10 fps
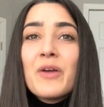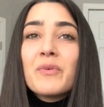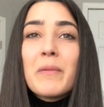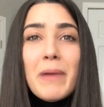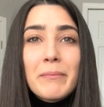
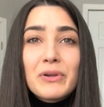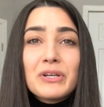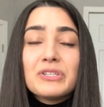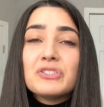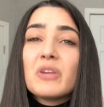Remember,
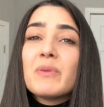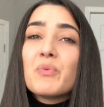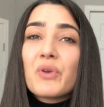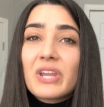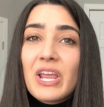you should be
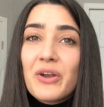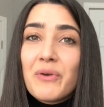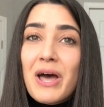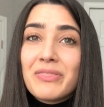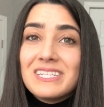working
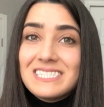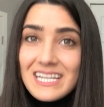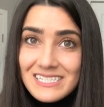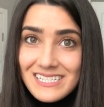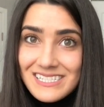around the
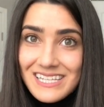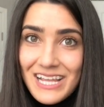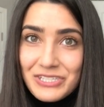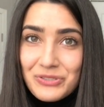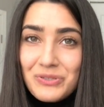dentist
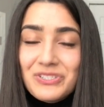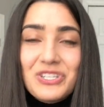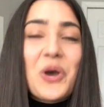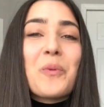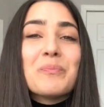schedule,
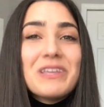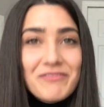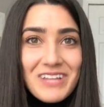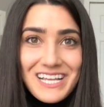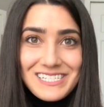so be
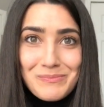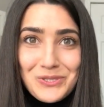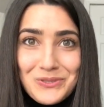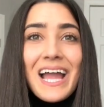flexible.